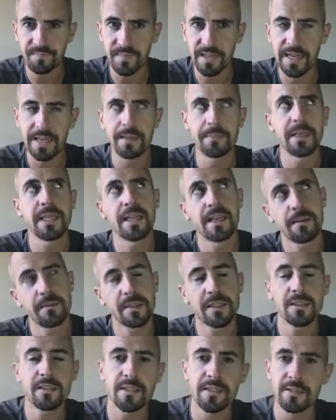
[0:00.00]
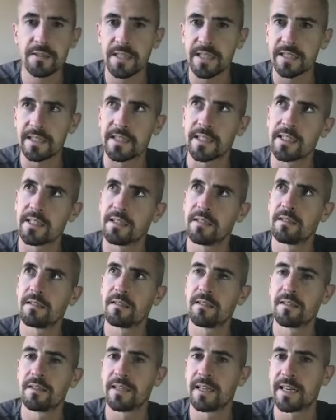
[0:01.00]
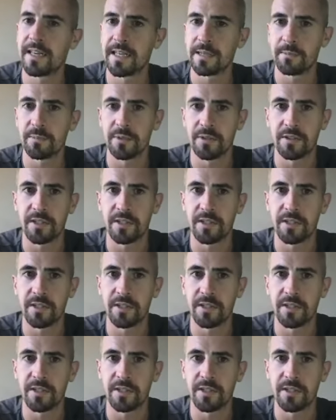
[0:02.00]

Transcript: And I mean, I could do like a the hype or